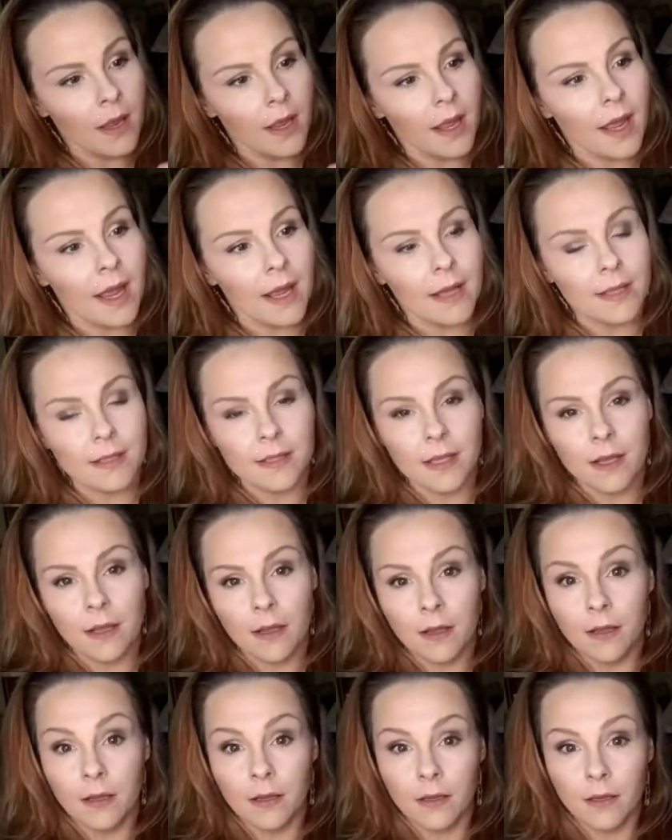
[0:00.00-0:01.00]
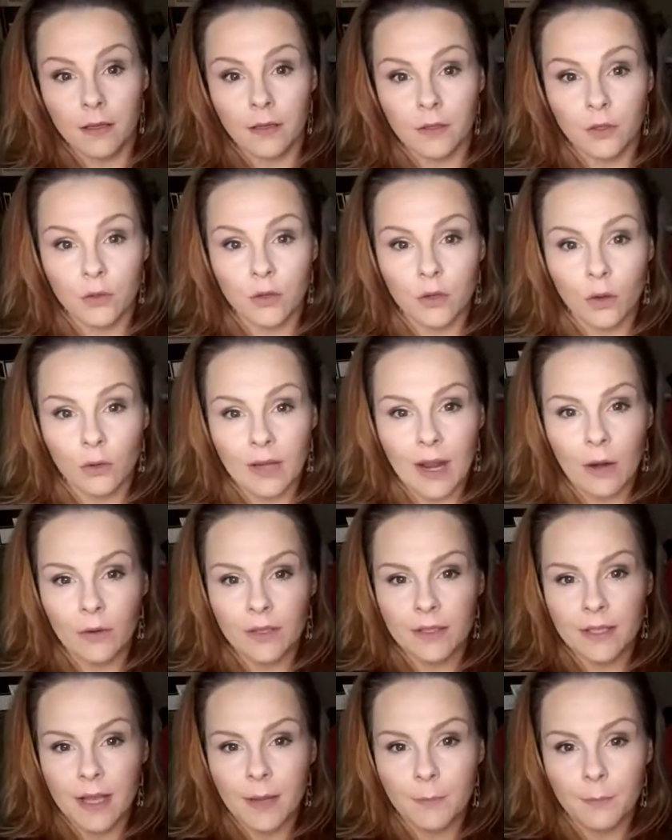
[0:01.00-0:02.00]
It has, you can go down
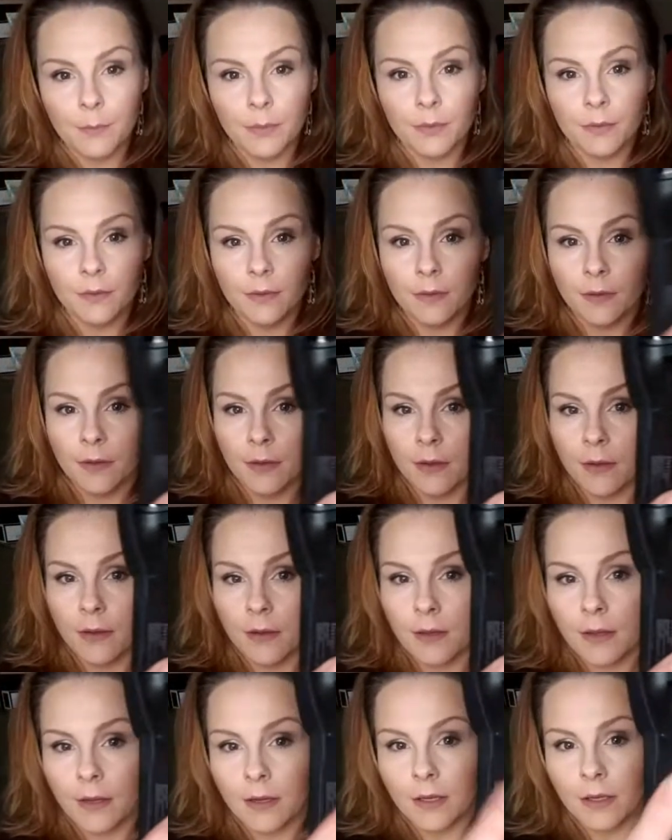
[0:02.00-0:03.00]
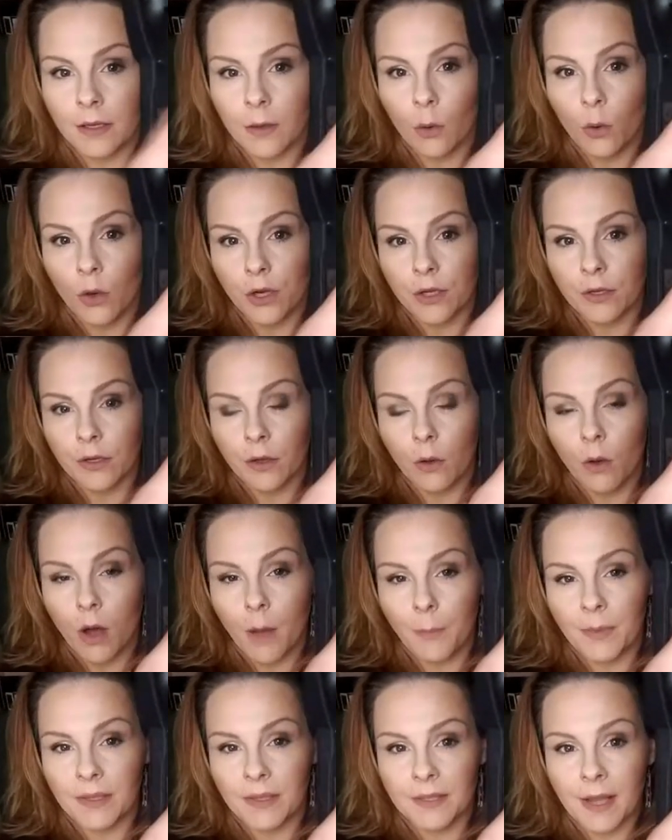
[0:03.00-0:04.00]
in temp or you can go
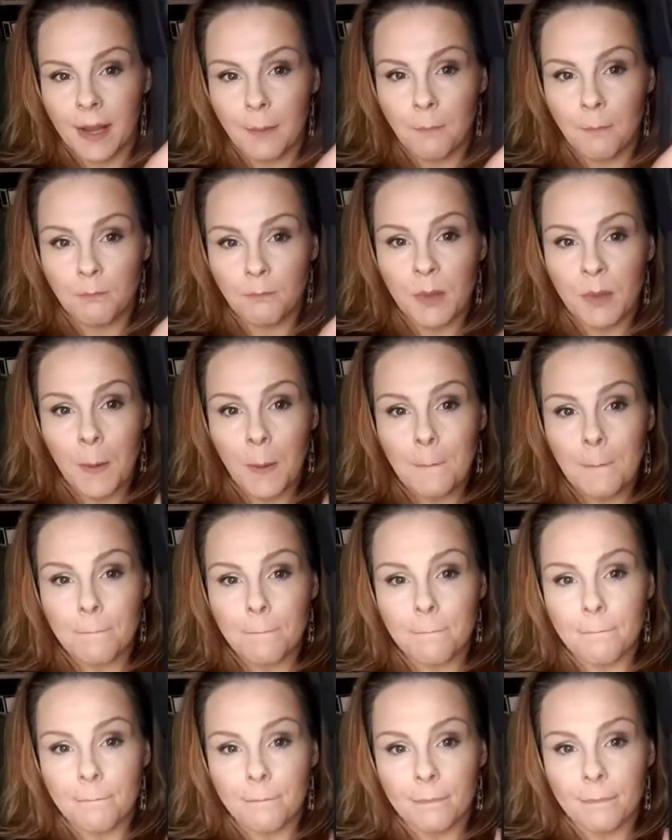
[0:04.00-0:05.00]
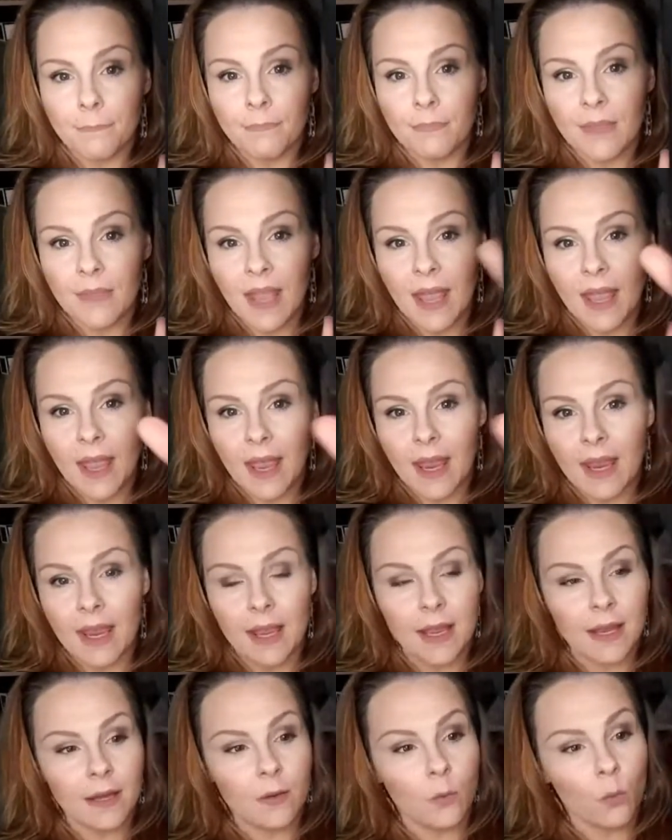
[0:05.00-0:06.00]
up in temp.
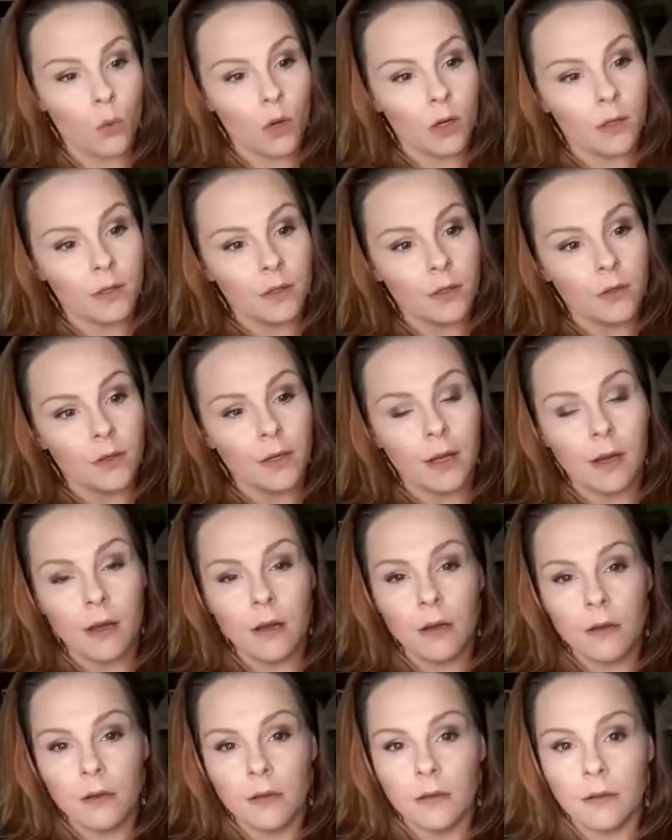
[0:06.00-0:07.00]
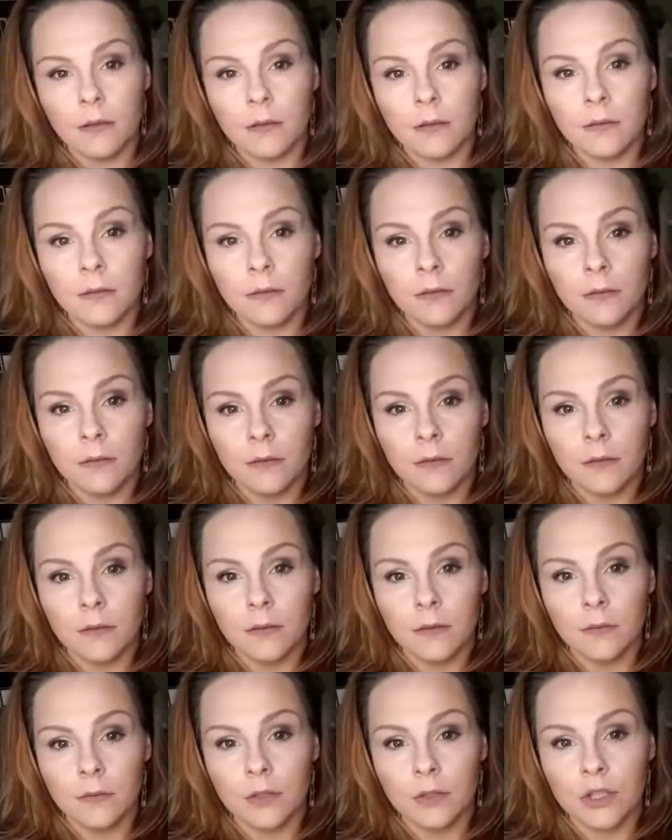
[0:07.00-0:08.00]
And we're going to turn it on.
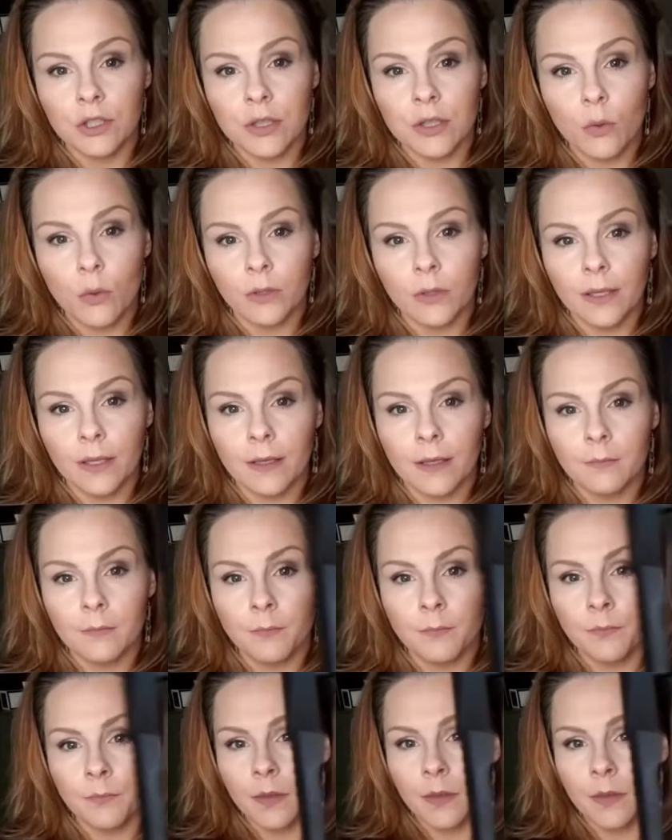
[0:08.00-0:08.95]
You just hold it in.